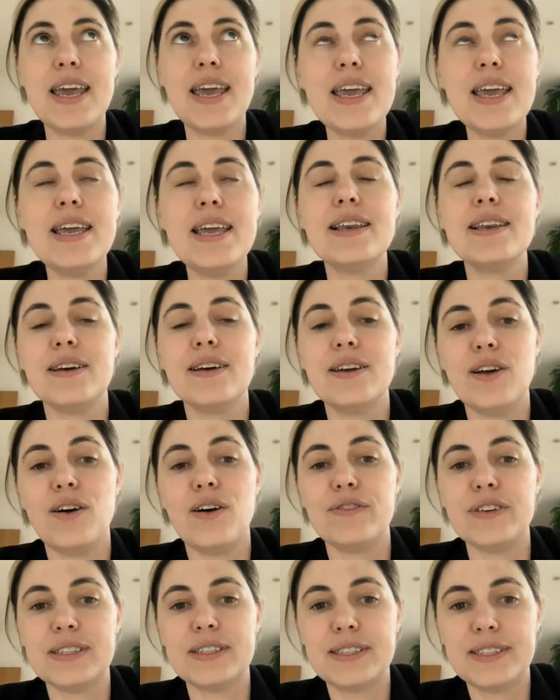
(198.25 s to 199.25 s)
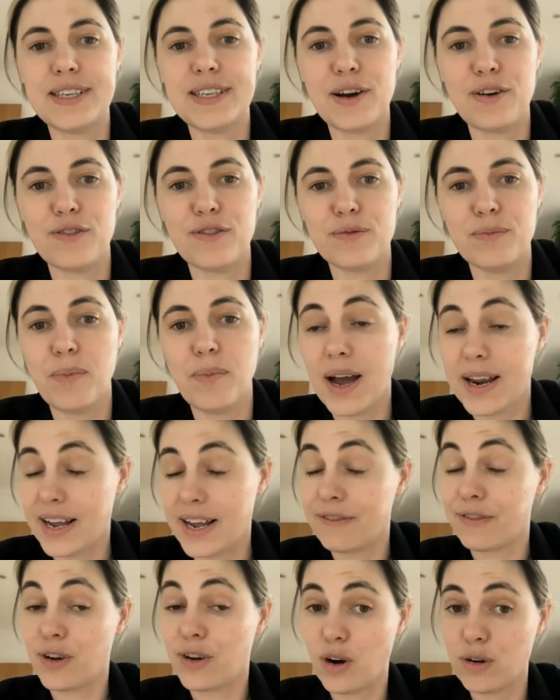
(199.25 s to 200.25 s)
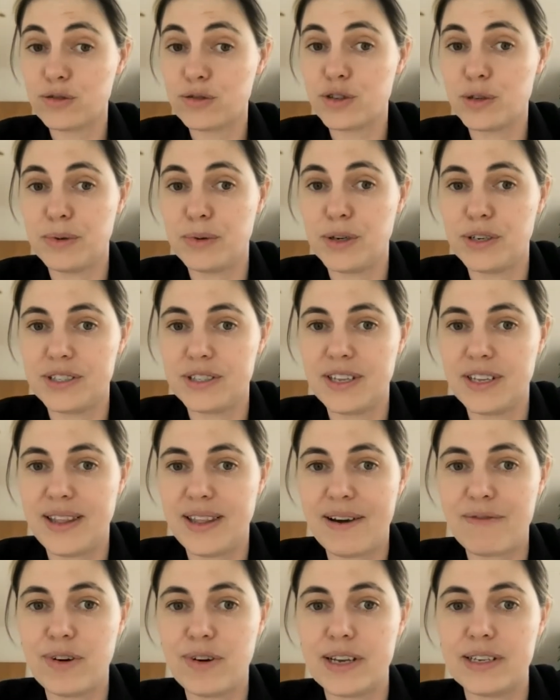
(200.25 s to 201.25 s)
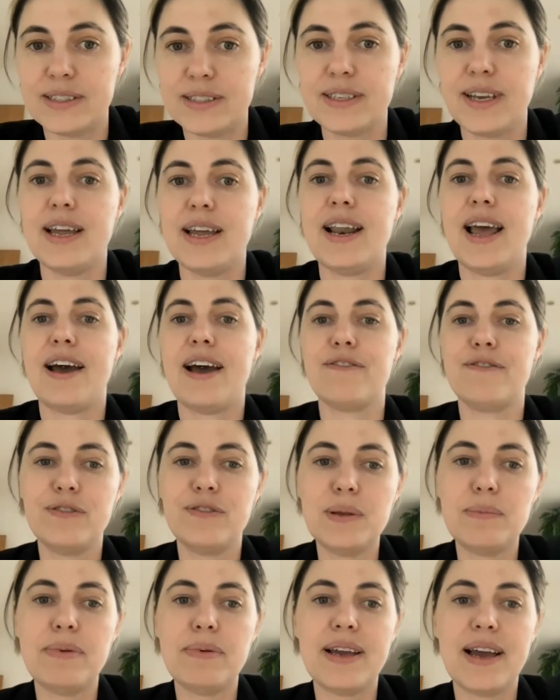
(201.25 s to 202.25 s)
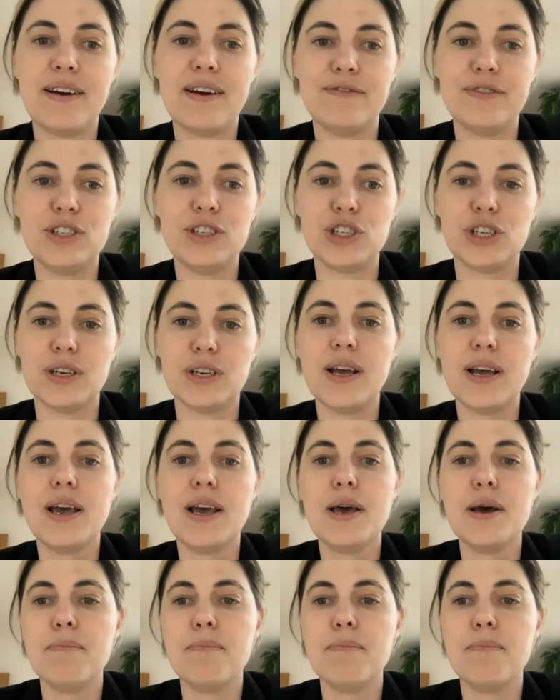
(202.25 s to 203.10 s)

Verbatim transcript: in and of itself might have contributed to that risk and how flipping our vision